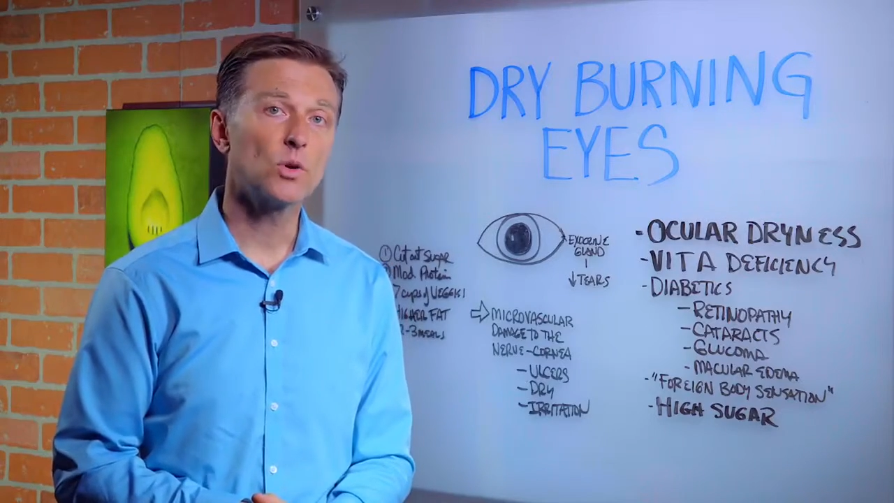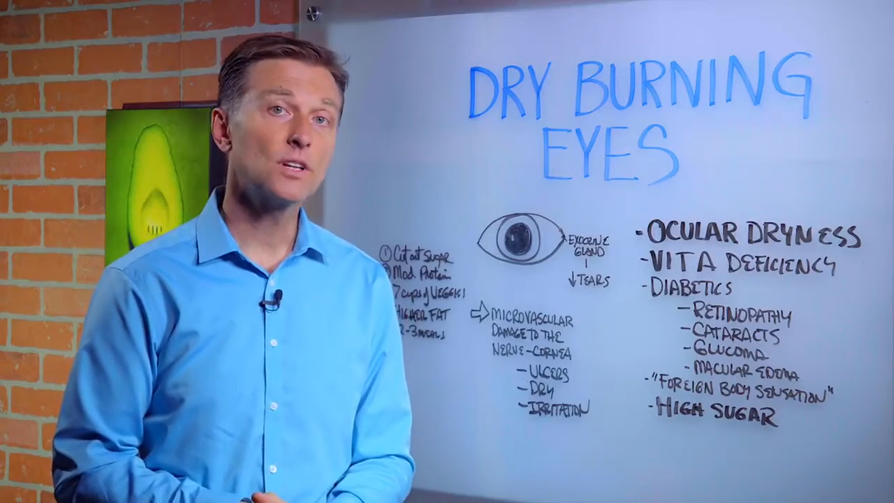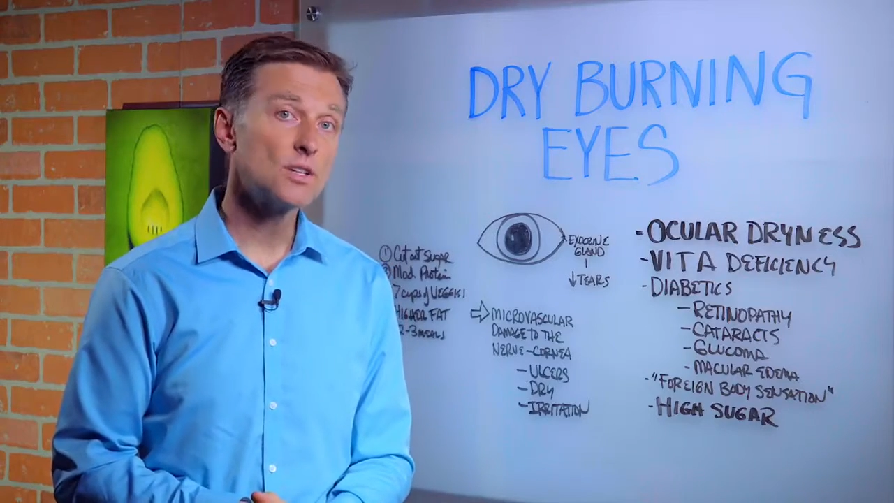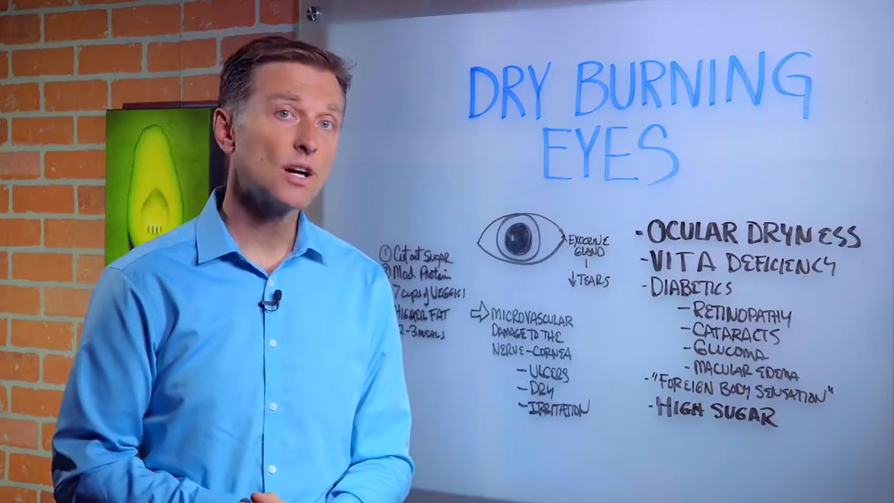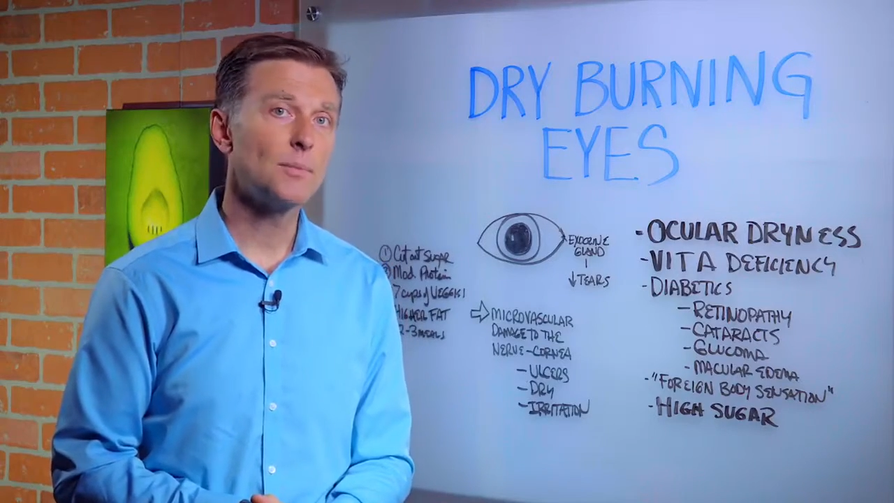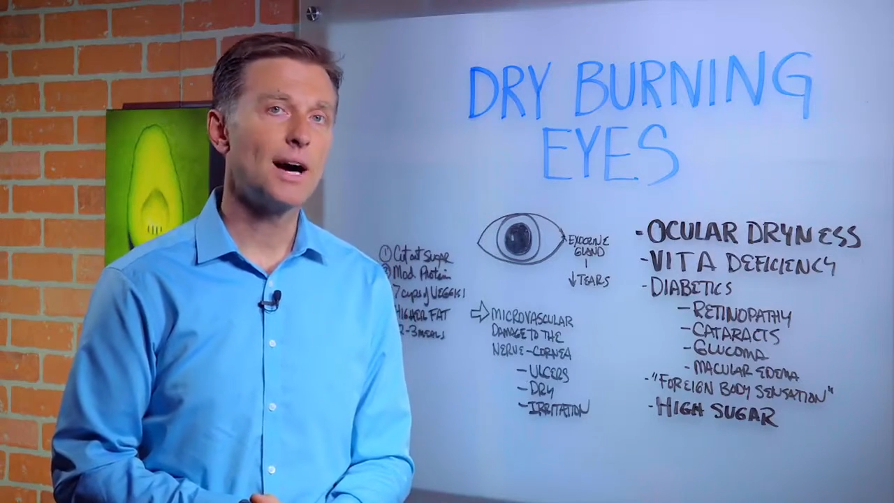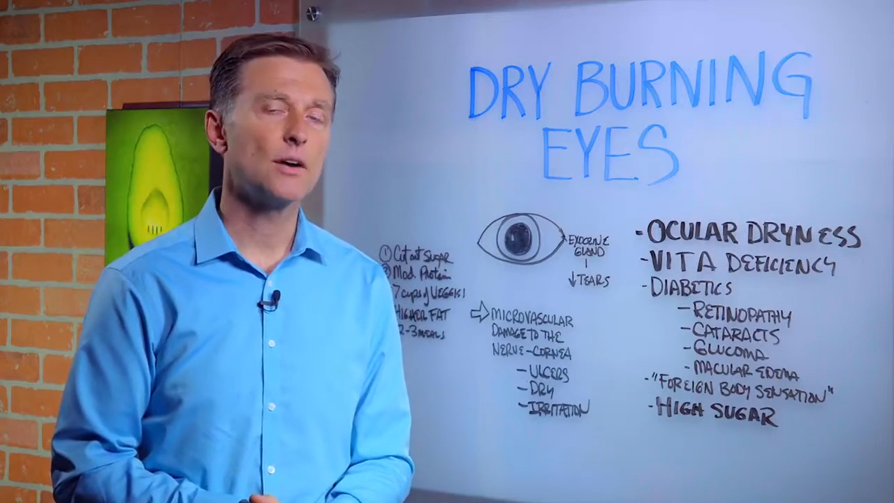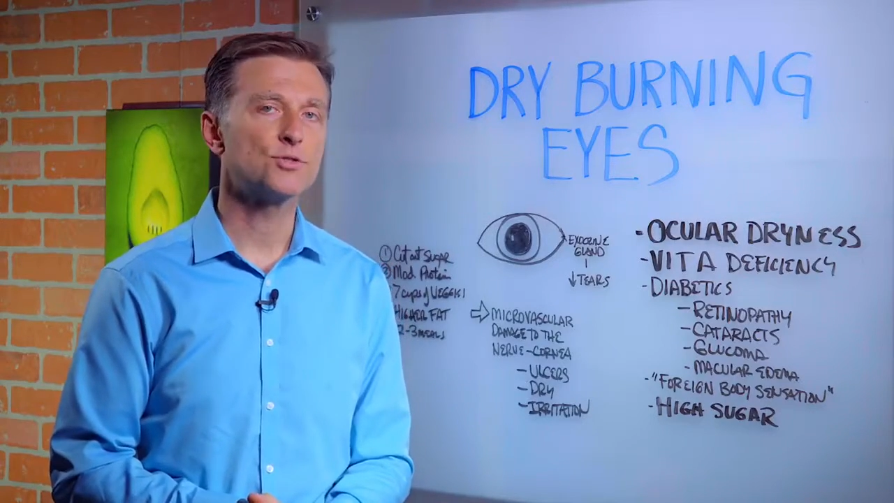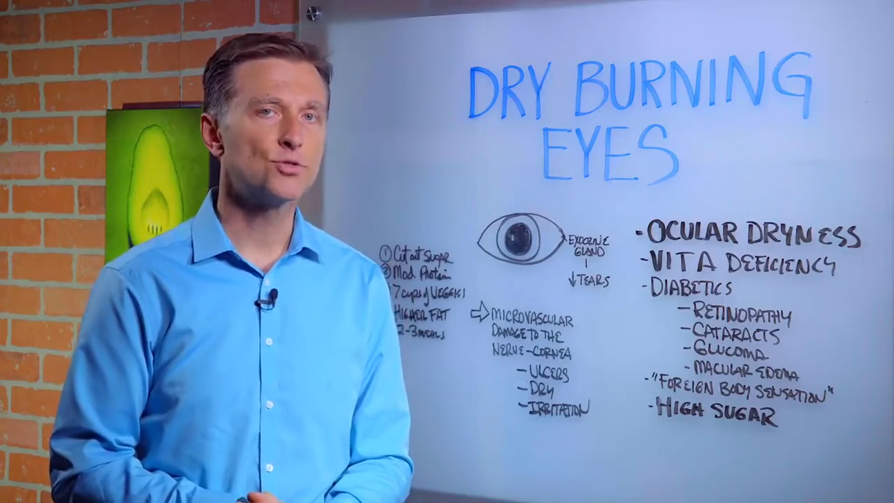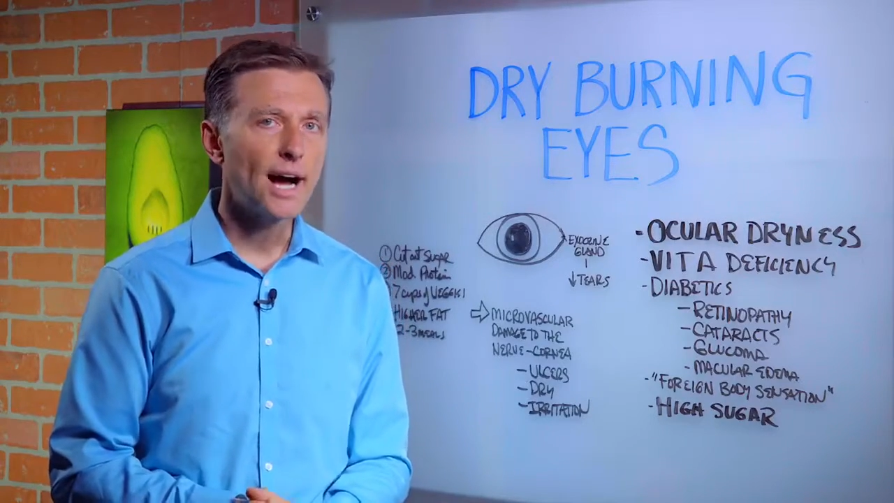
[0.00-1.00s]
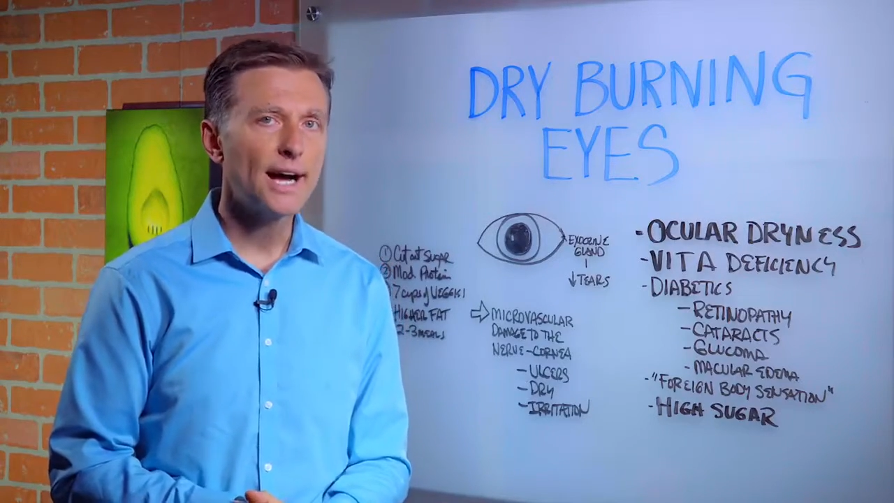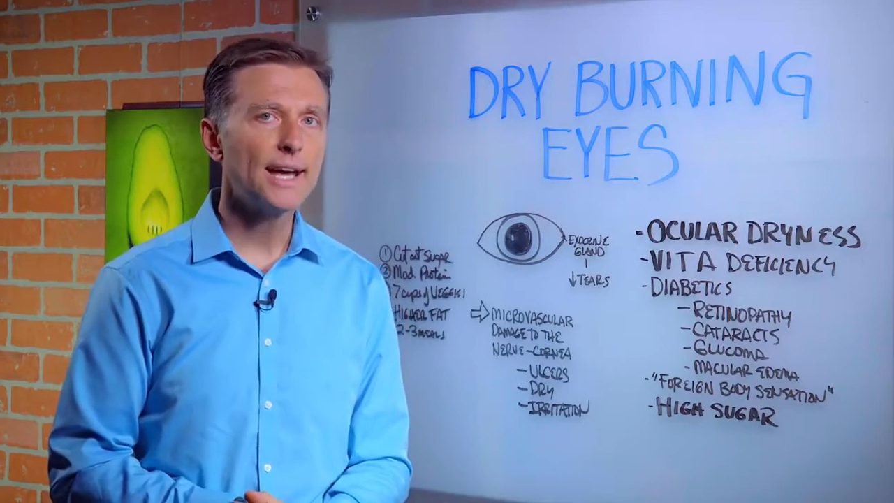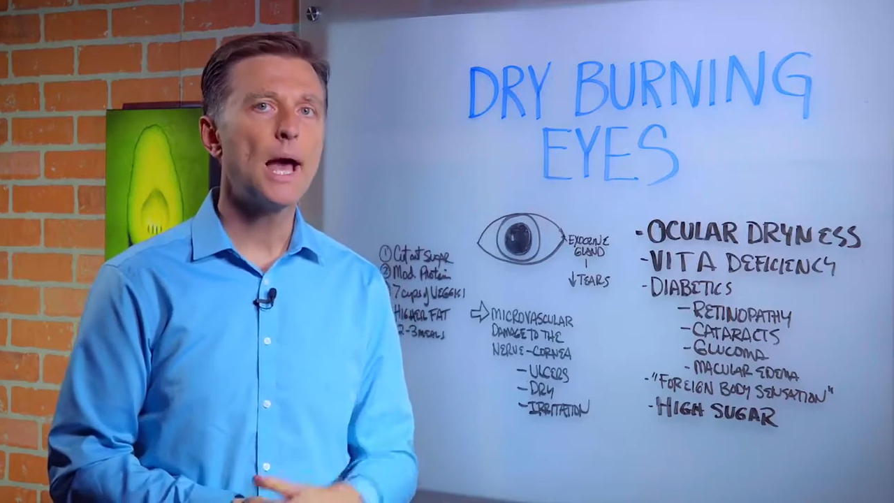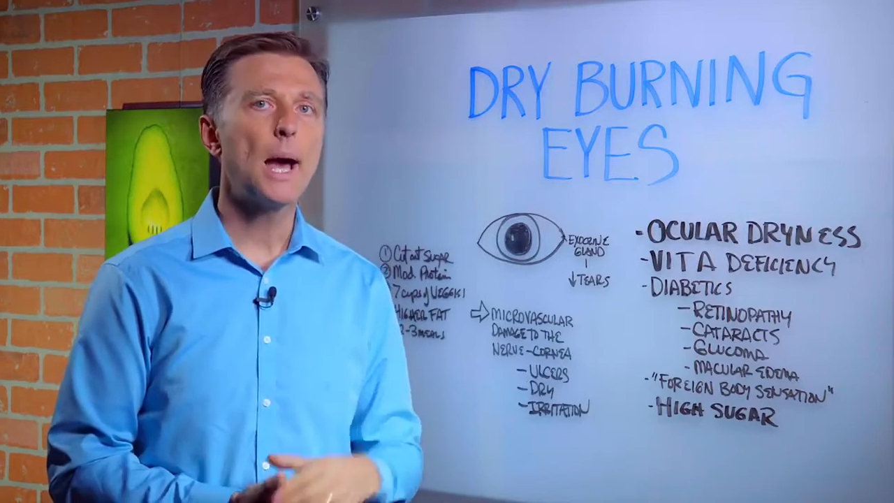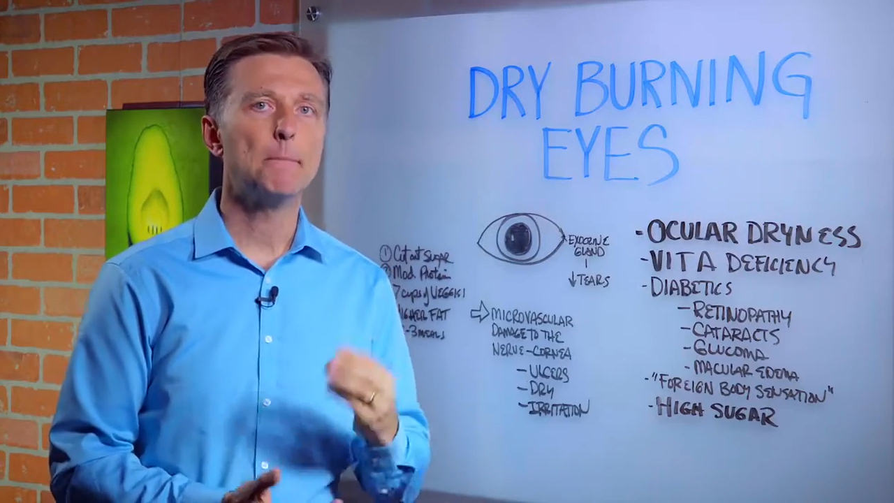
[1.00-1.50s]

we're going to talk about dry,